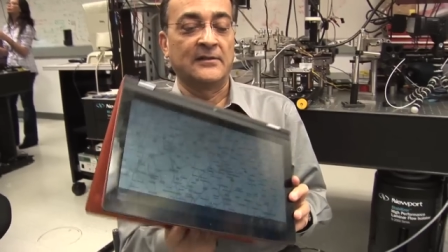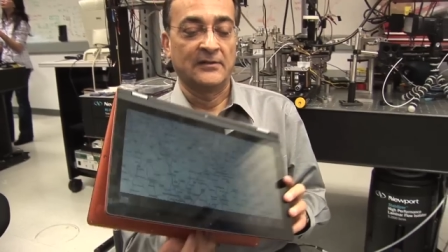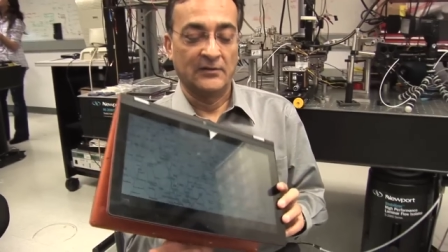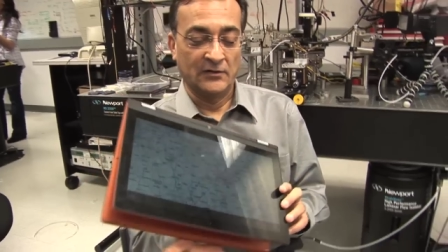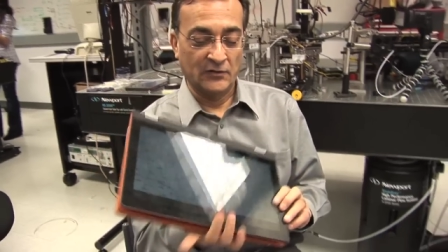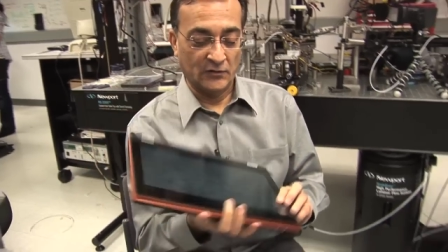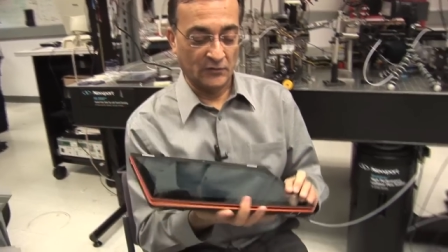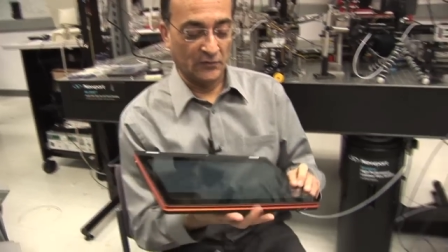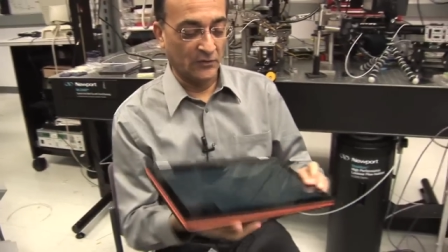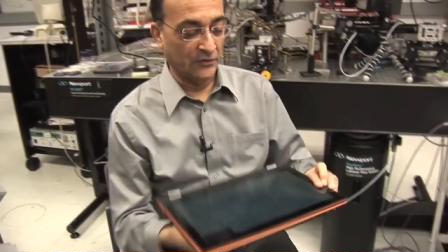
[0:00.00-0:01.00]
to make
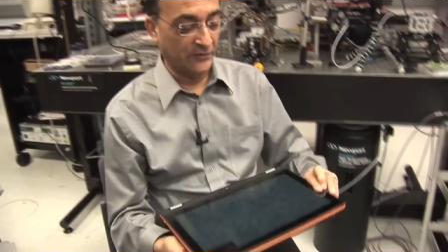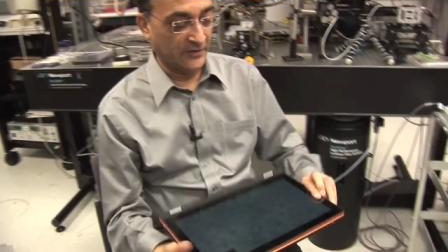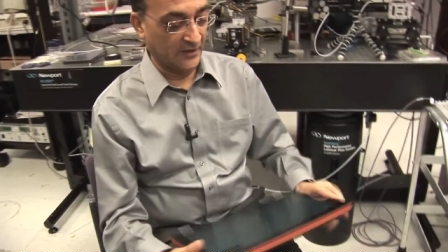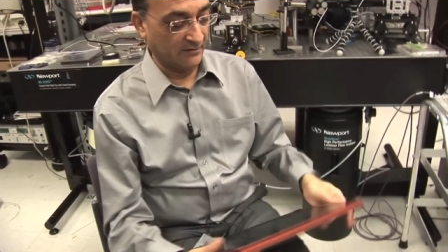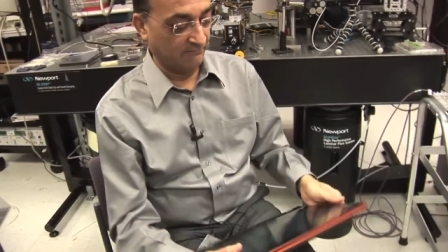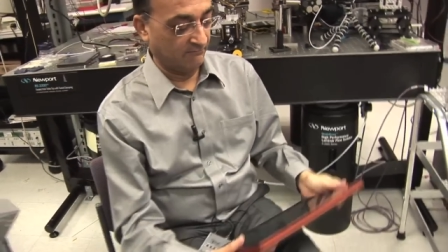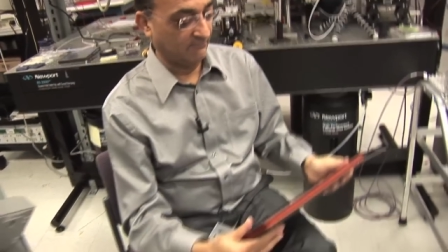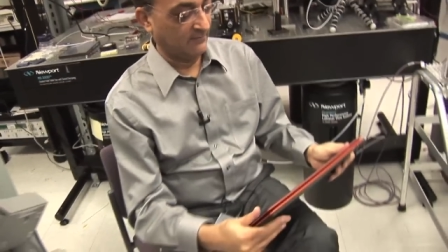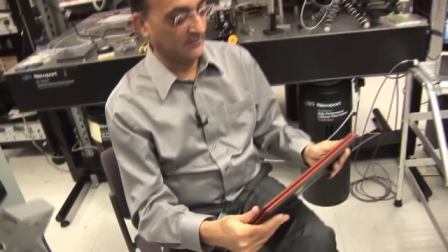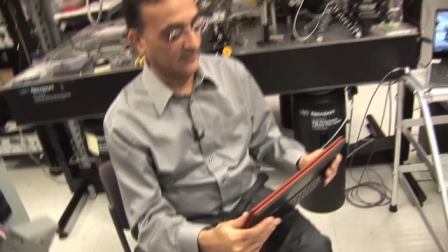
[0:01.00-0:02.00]
it ultra
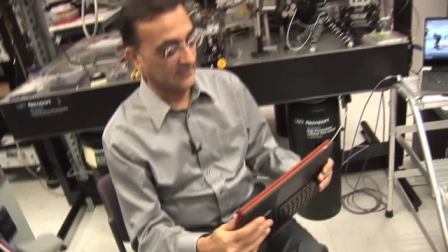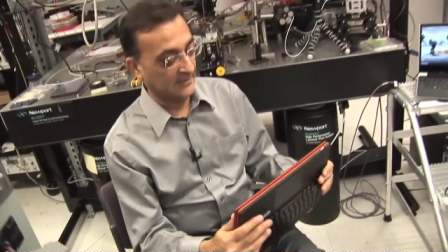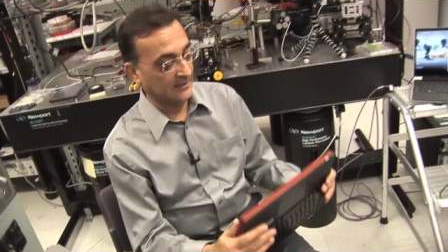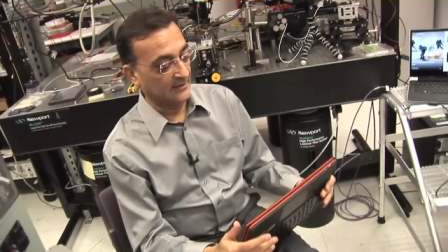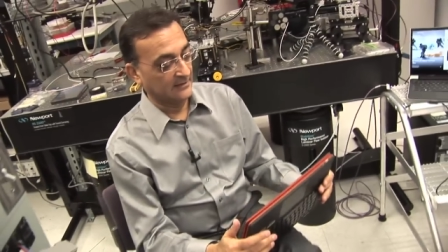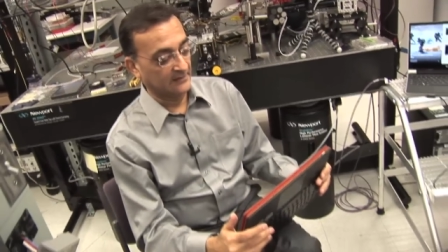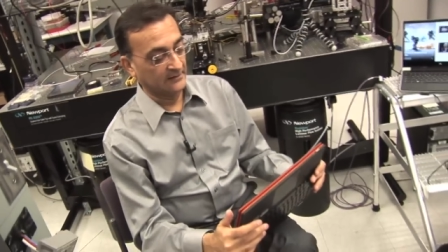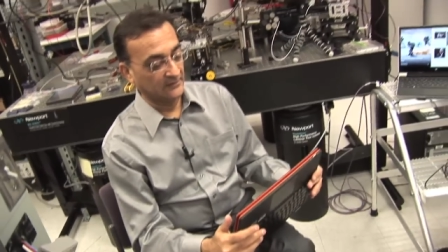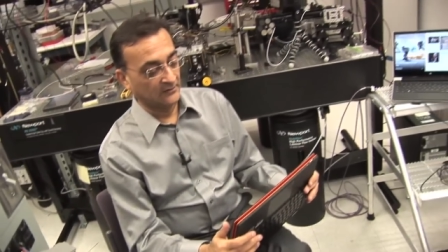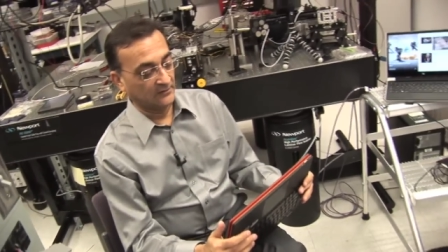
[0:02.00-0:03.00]
portable, very,
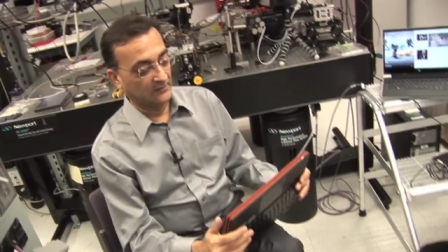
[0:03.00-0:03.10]
very